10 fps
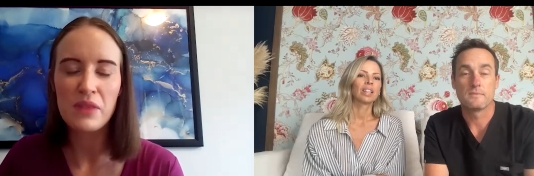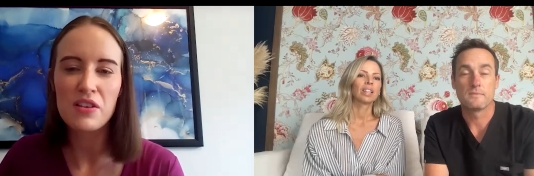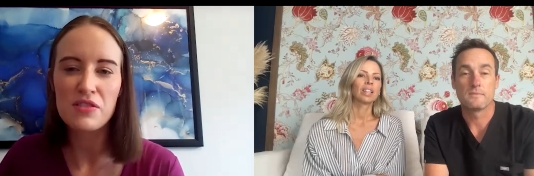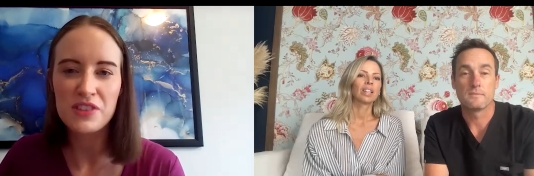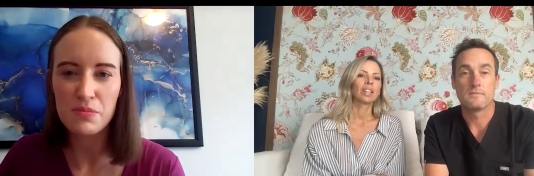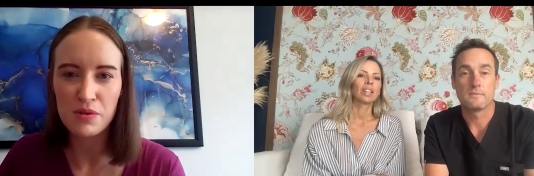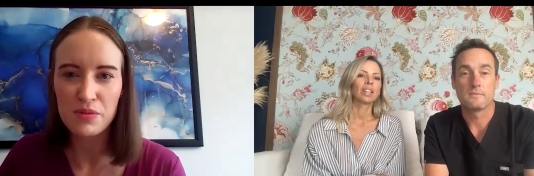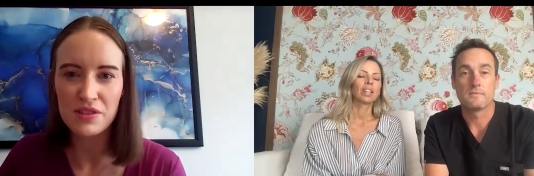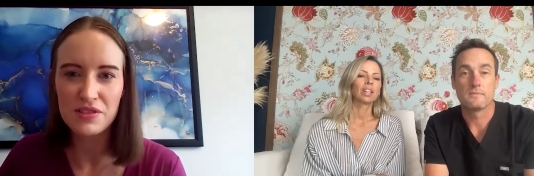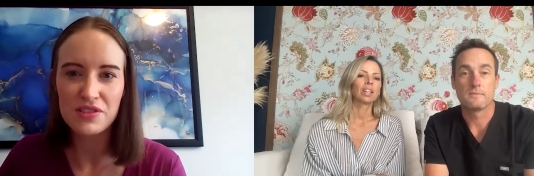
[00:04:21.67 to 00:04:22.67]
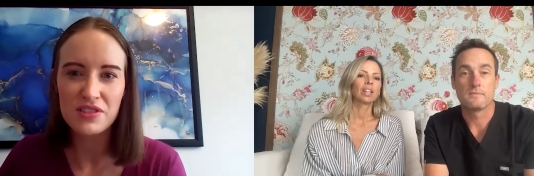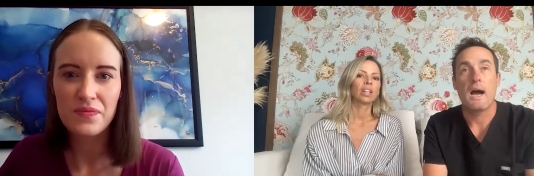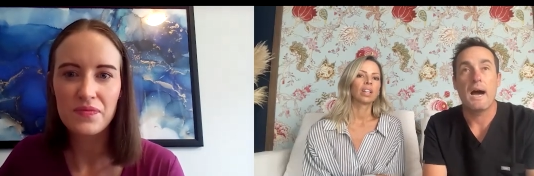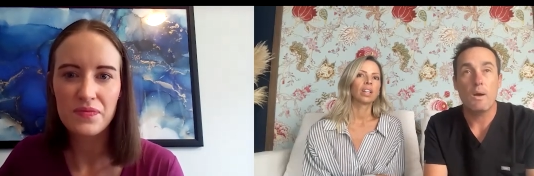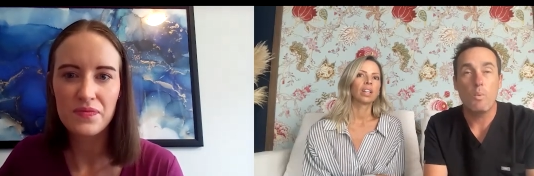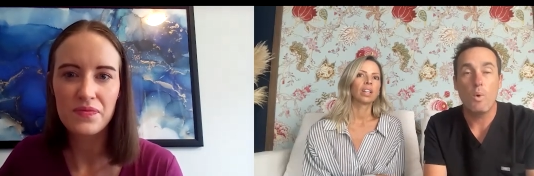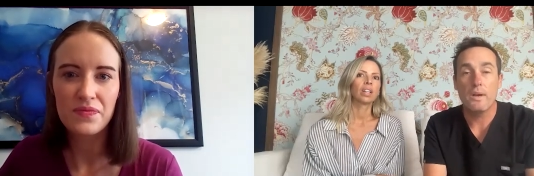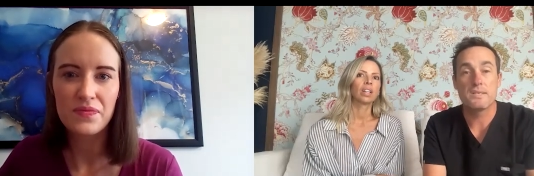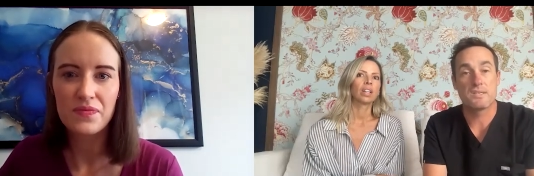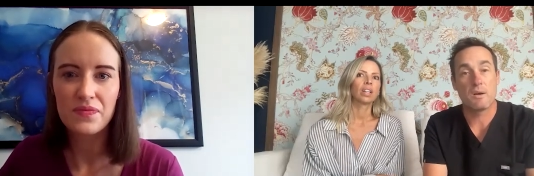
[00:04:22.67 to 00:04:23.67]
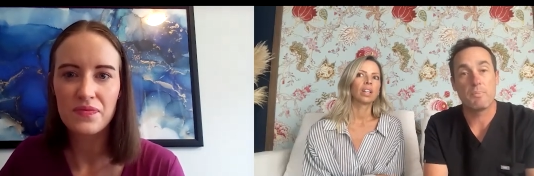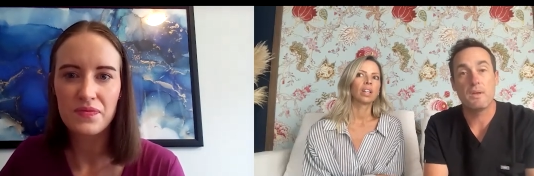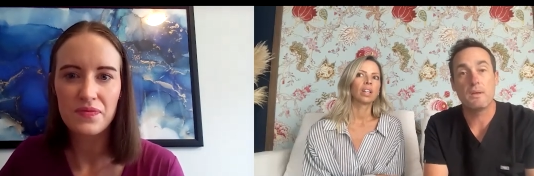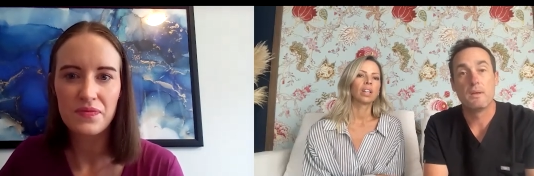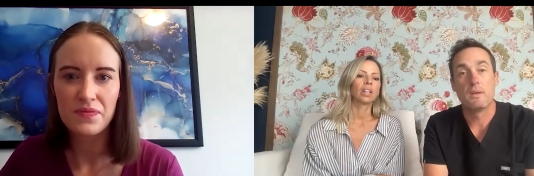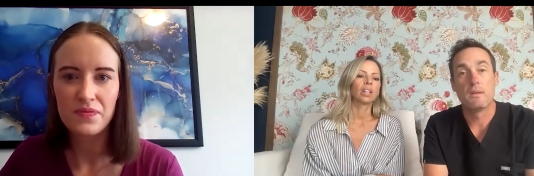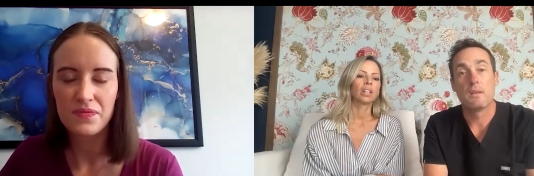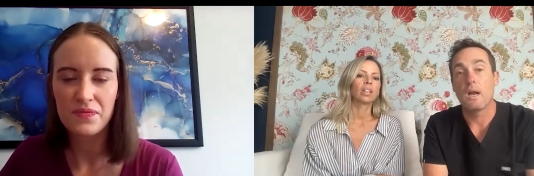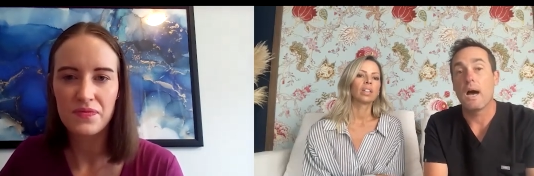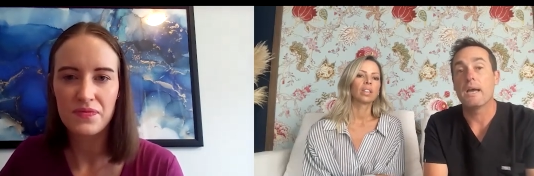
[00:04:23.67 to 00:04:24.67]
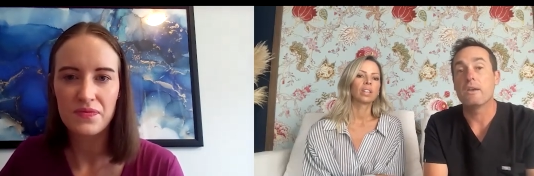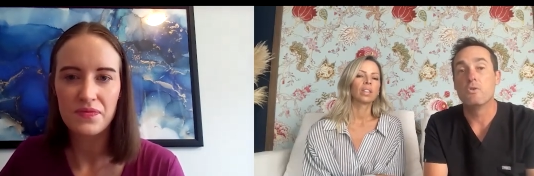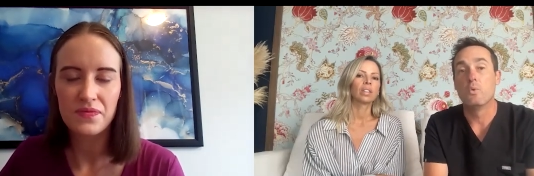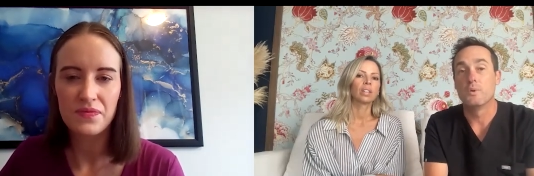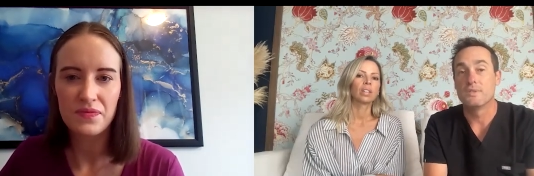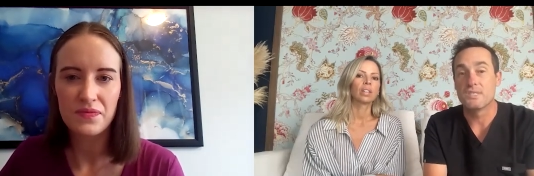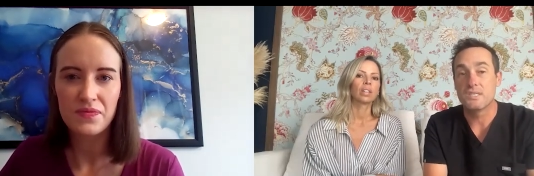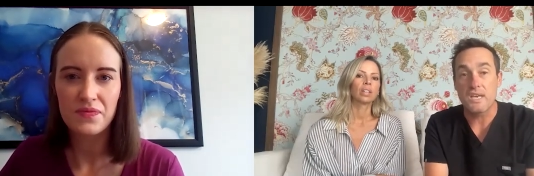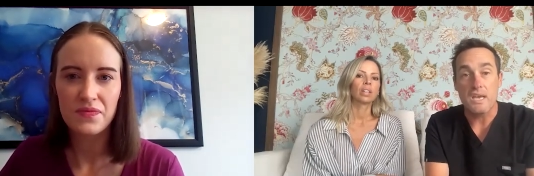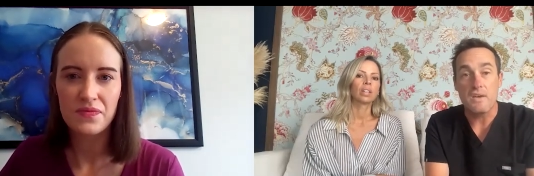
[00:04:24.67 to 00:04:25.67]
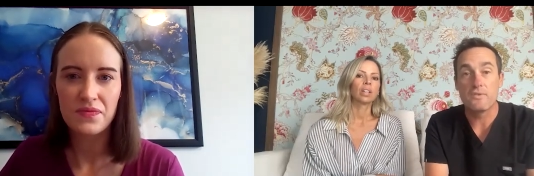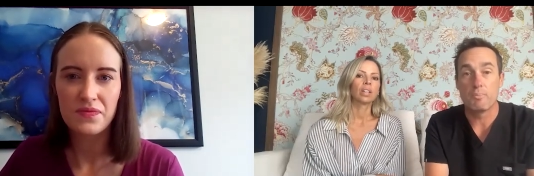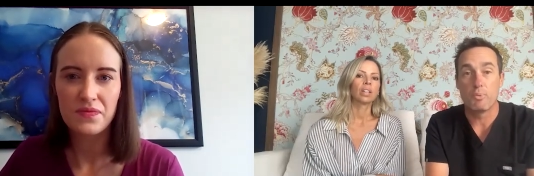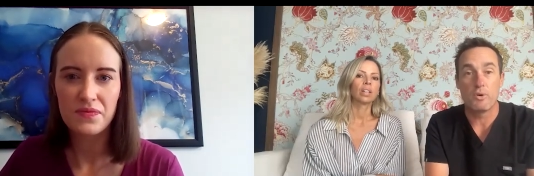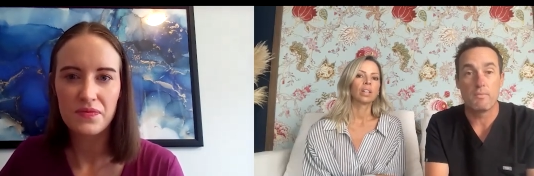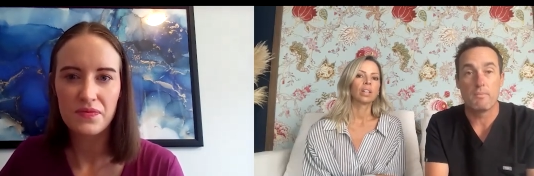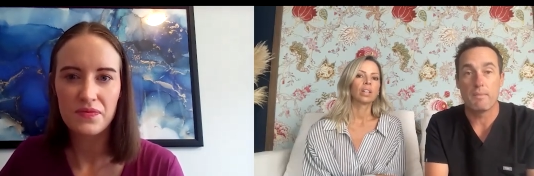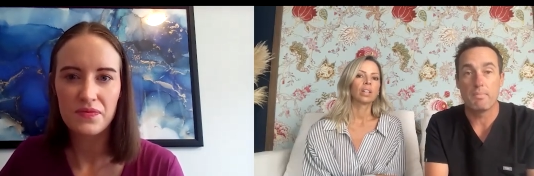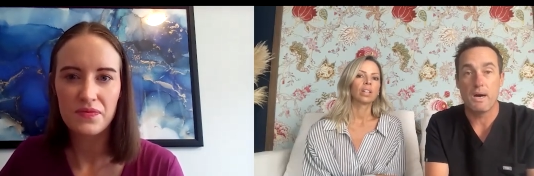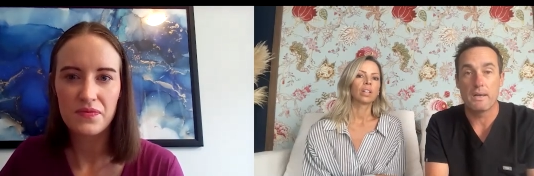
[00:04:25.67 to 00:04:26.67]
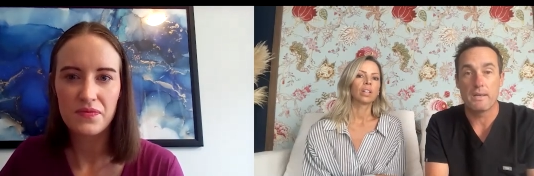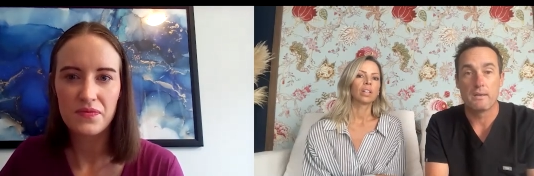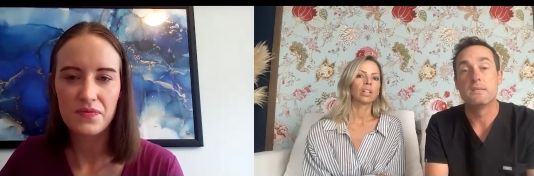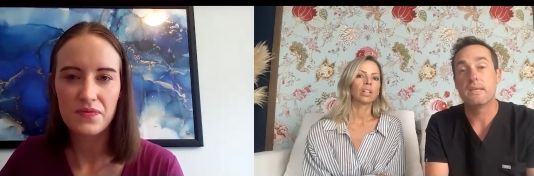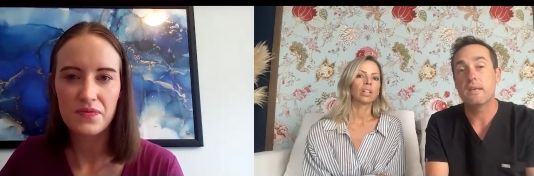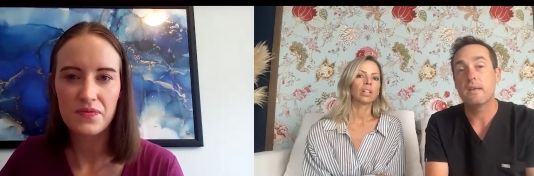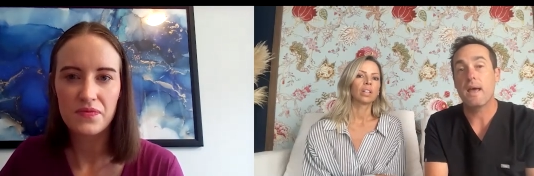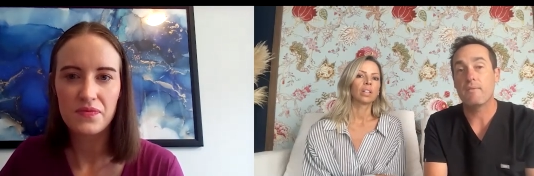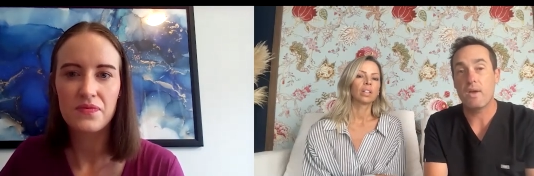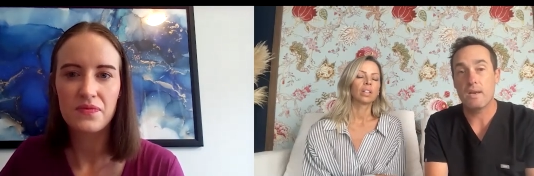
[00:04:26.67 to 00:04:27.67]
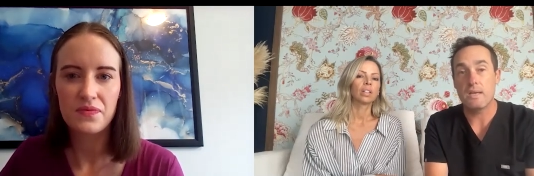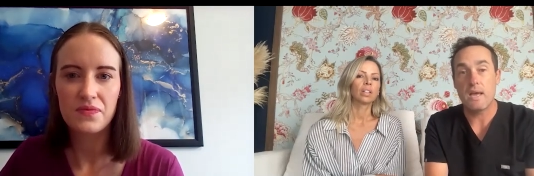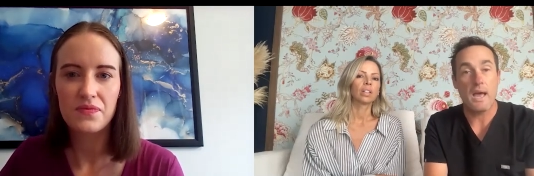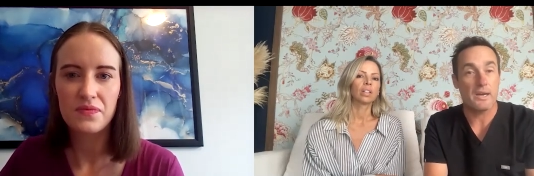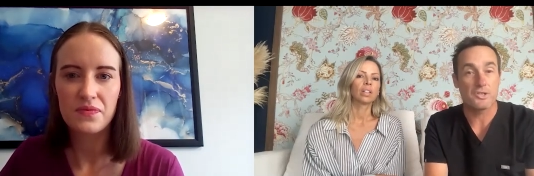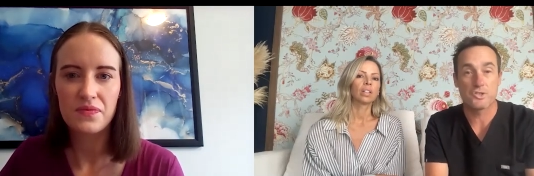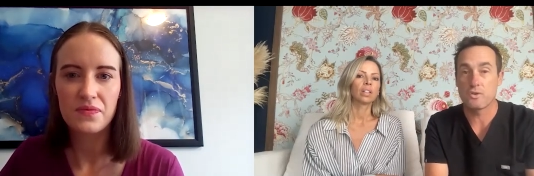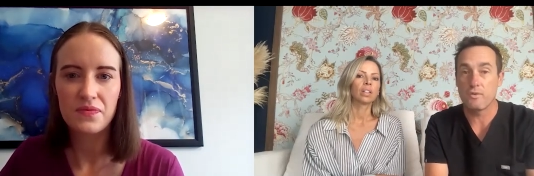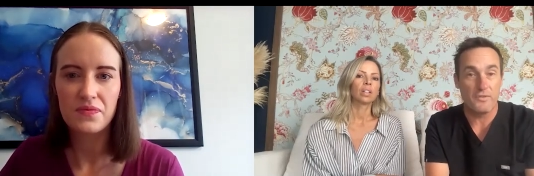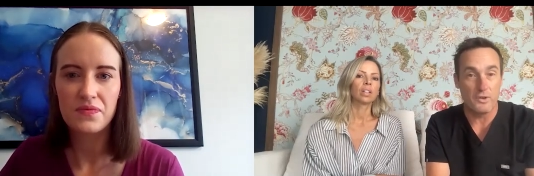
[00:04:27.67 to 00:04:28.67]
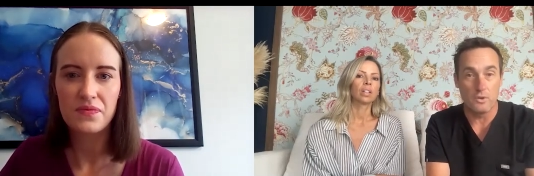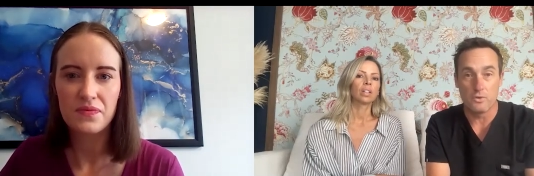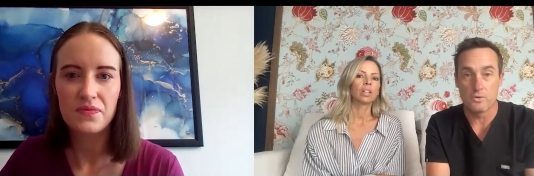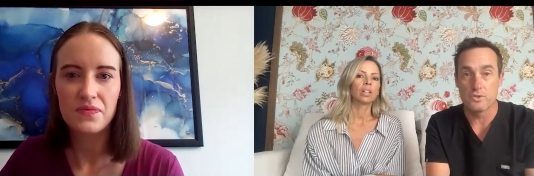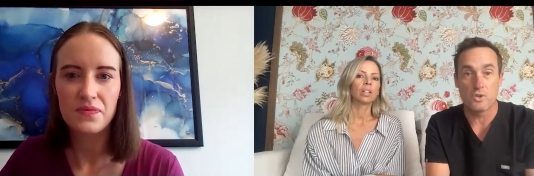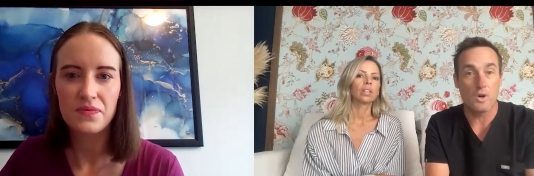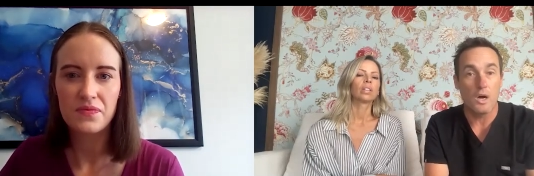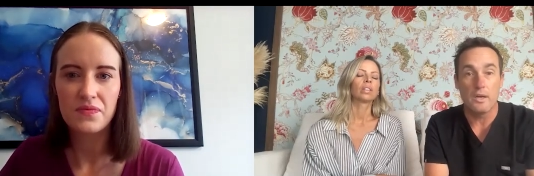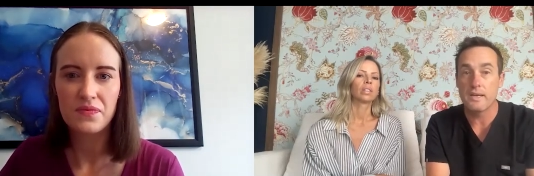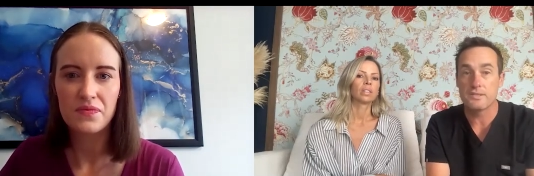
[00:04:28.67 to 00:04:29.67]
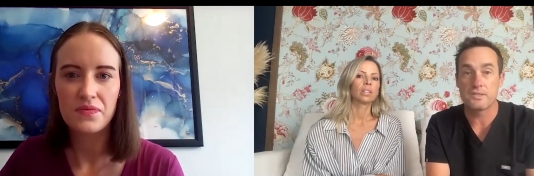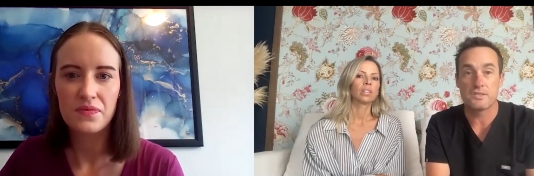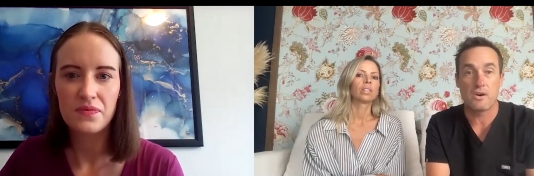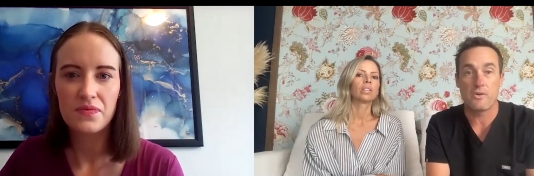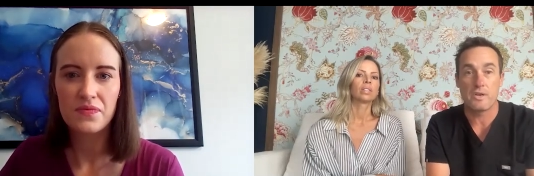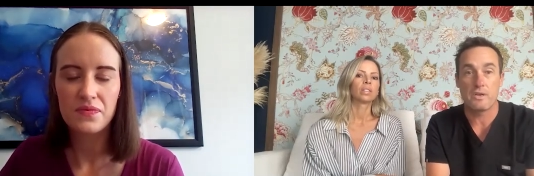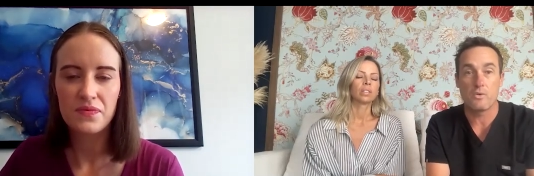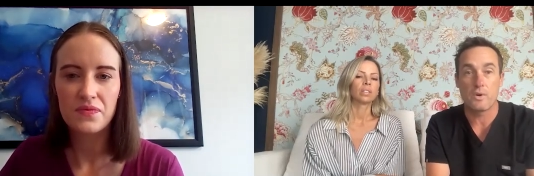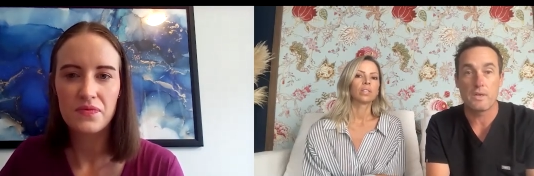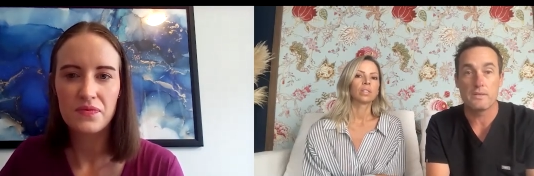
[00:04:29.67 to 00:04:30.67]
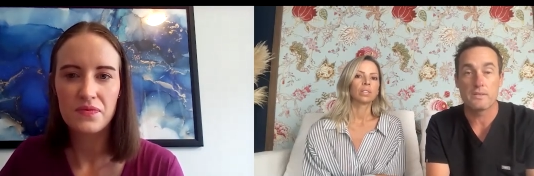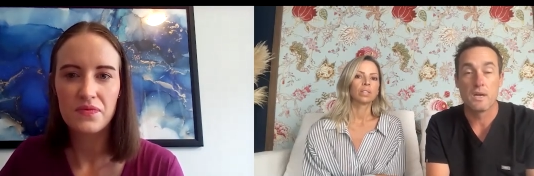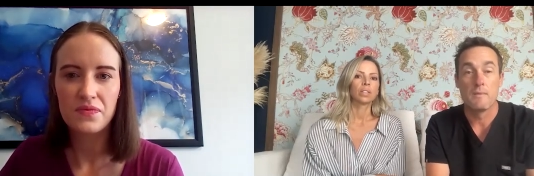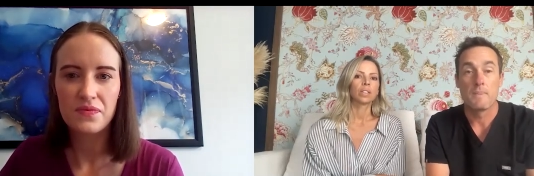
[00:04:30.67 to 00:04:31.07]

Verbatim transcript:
Speaker 1: health supplements?
Speaker 2: I wanted something that I knew was safe to put in my body, didn't have any extra fillers or unnecessary ingredients.